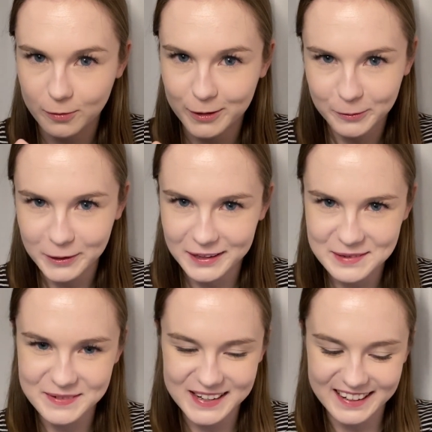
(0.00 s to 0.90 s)
know what
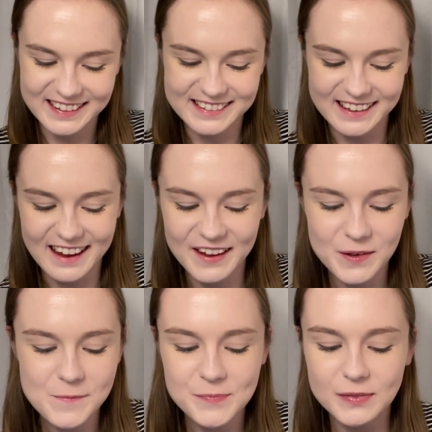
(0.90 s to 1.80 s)
word I'm trying to
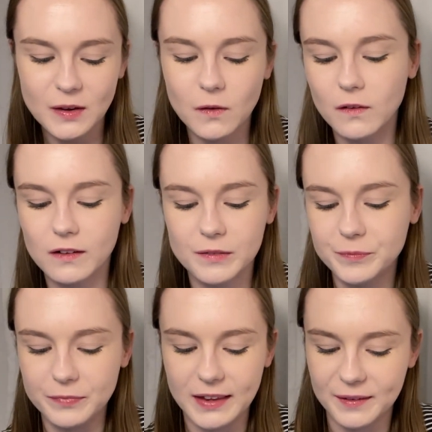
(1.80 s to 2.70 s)
say,
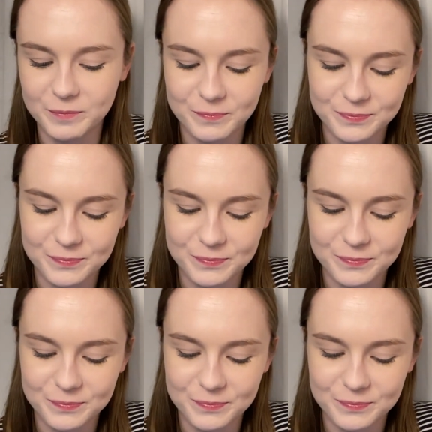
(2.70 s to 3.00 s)
or yeah.